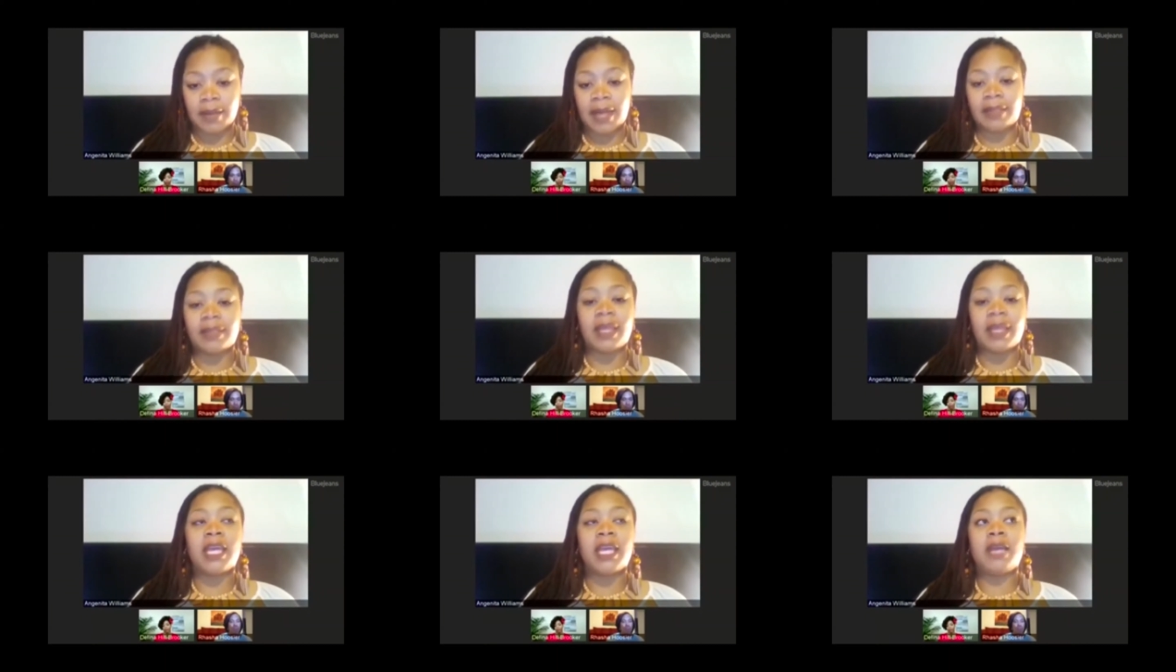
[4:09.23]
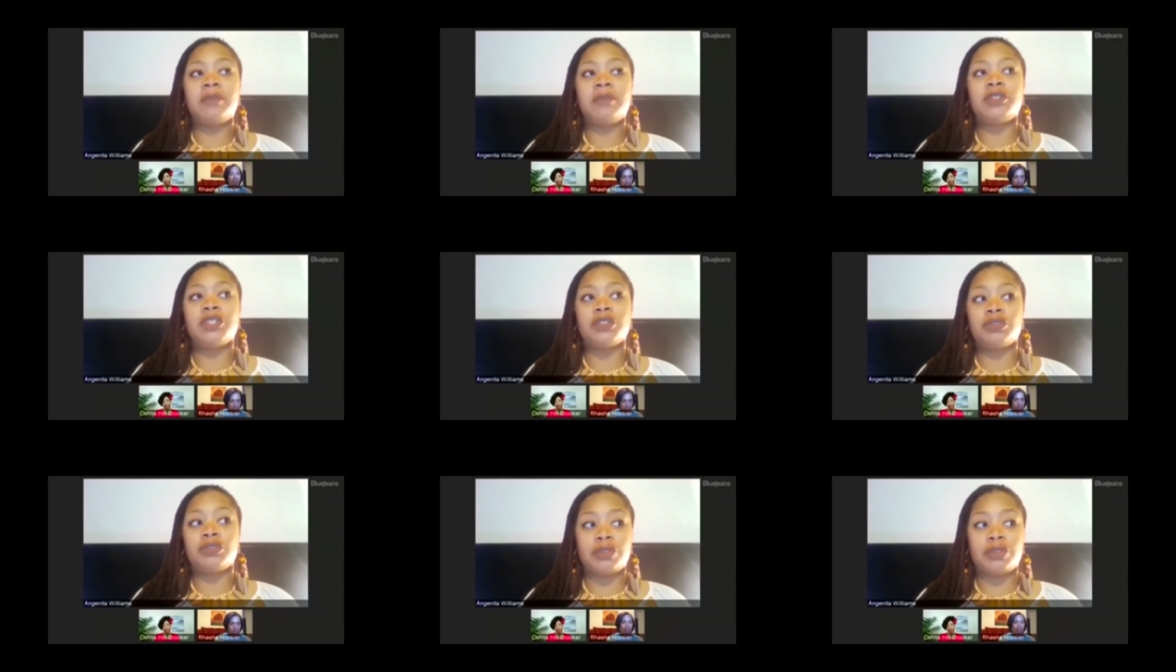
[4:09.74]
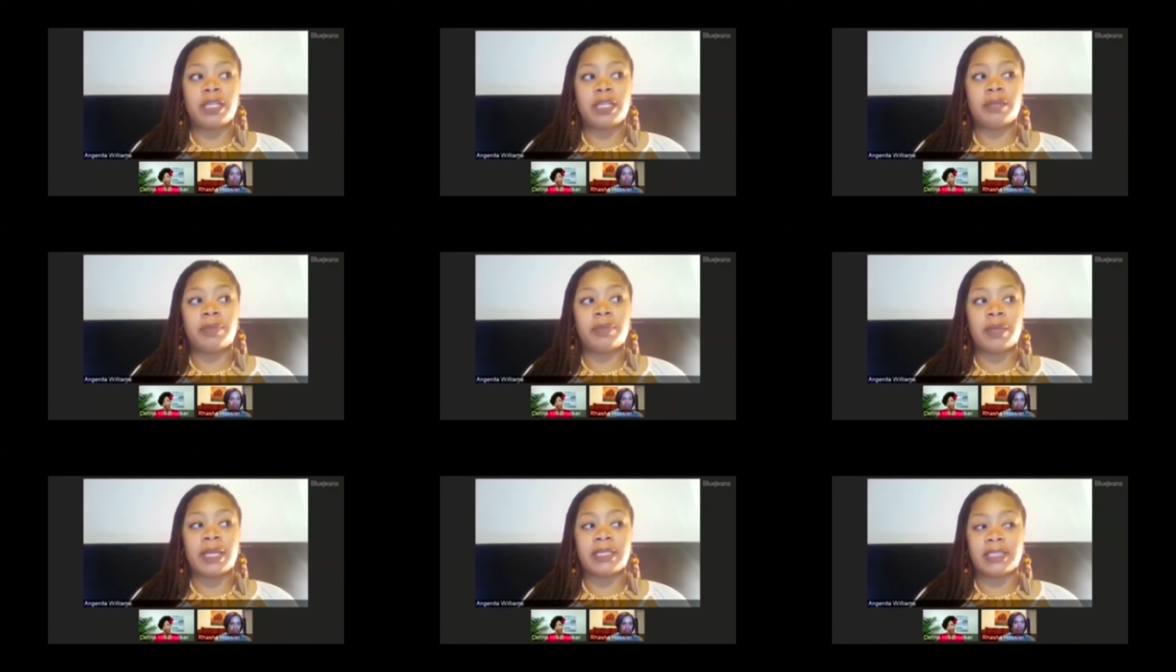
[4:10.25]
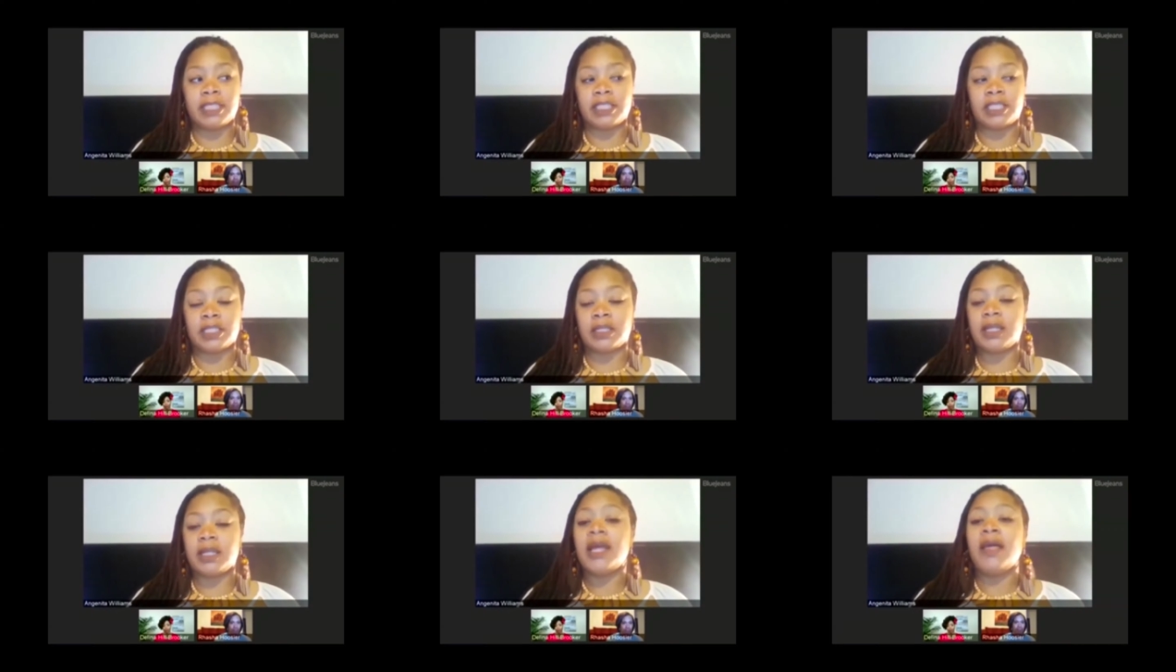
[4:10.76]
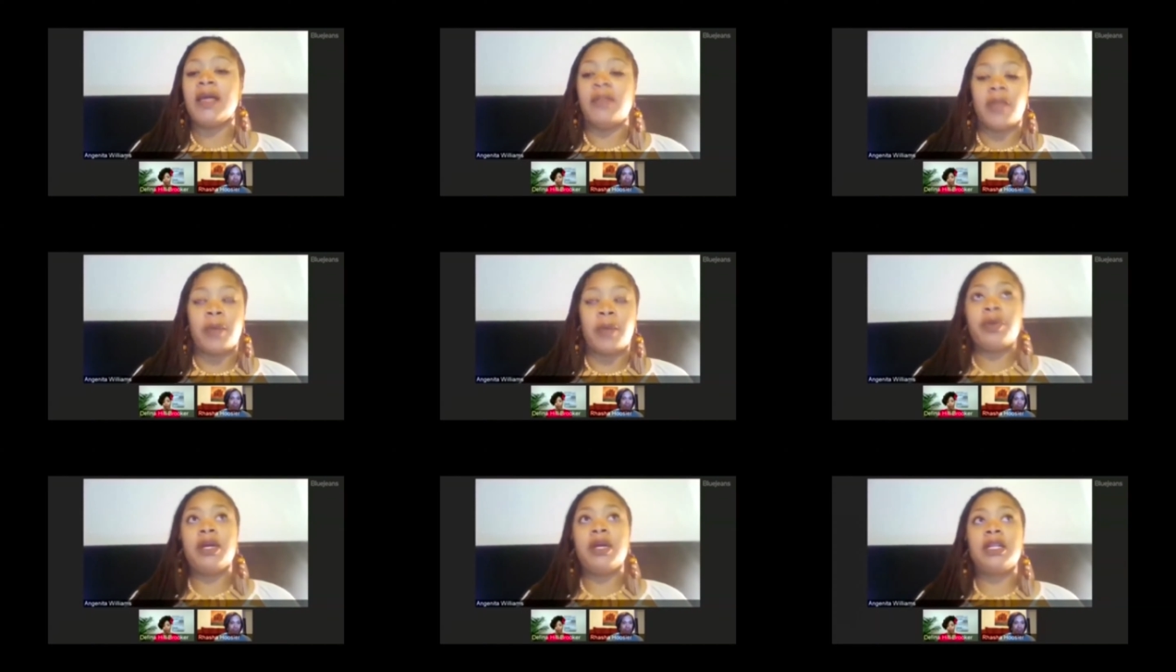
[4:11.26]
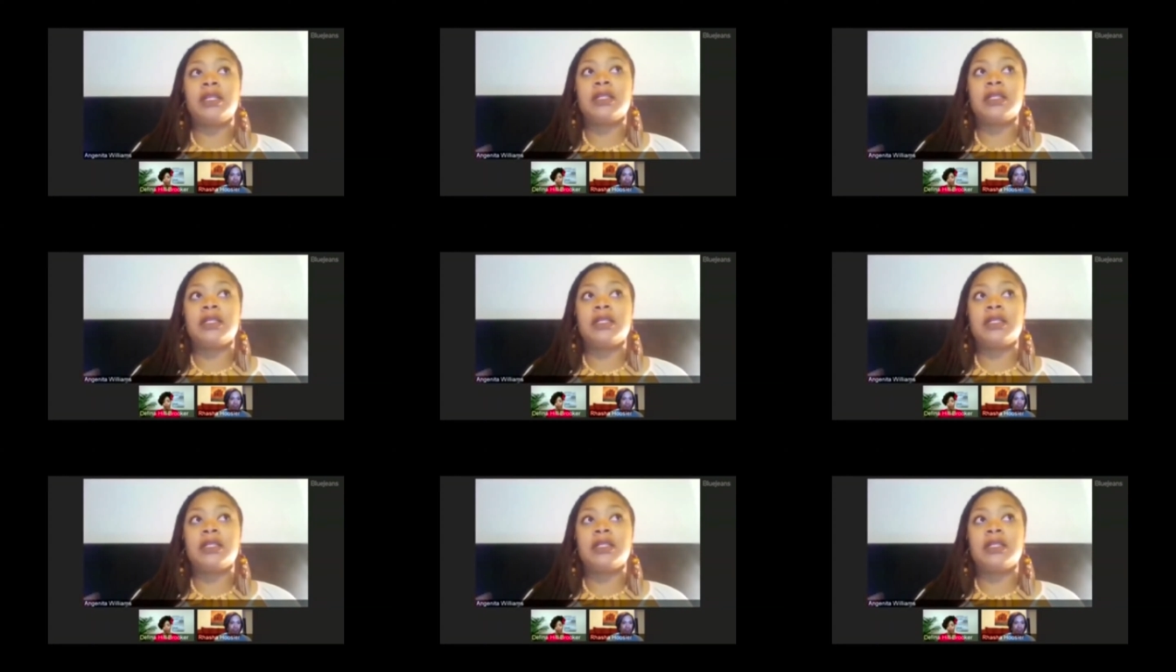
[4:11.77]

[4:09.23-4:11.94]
They keep children in a place they put